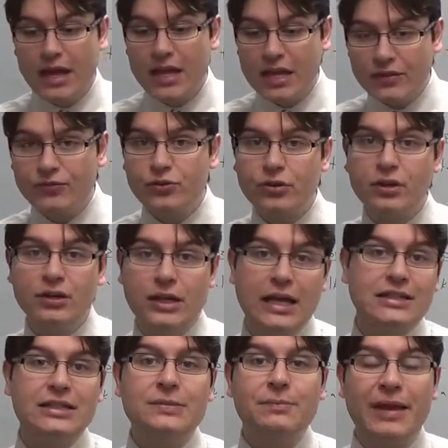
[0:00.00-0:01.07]
If you're
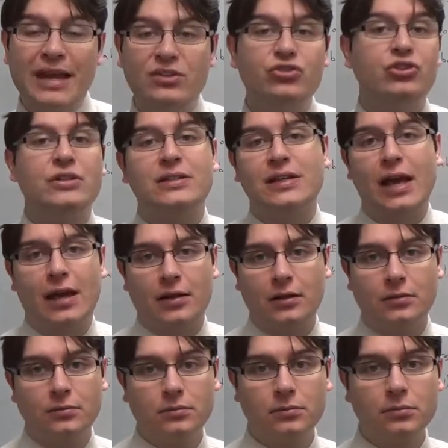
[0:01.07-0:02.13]
collecting patient data,
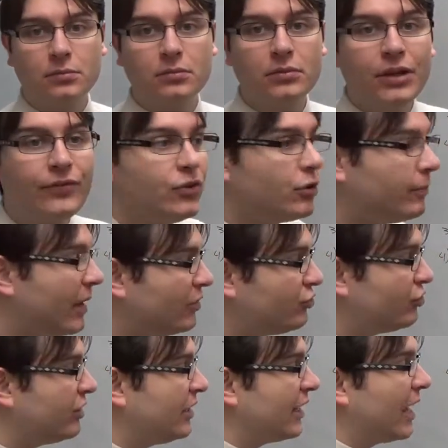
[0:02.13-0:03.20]
if you're
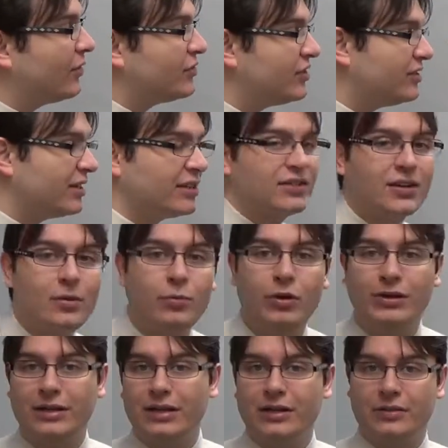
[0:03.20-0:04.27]
mentioning how sick
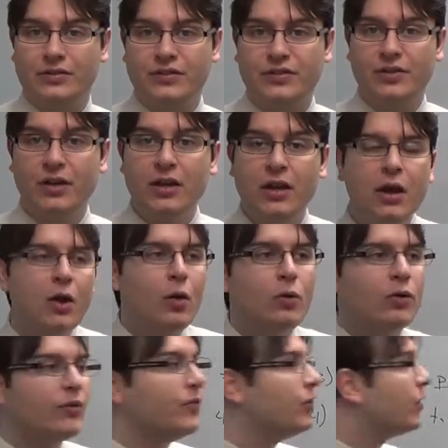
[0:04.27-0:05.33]
someone is,
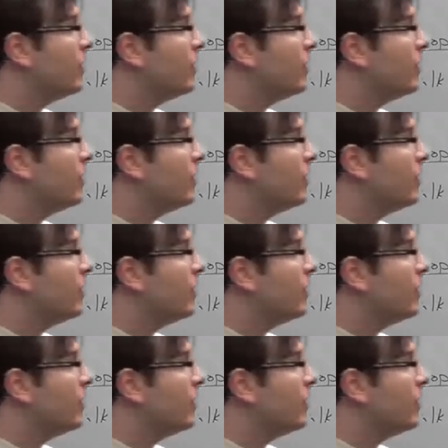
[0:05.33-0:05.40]
or if you're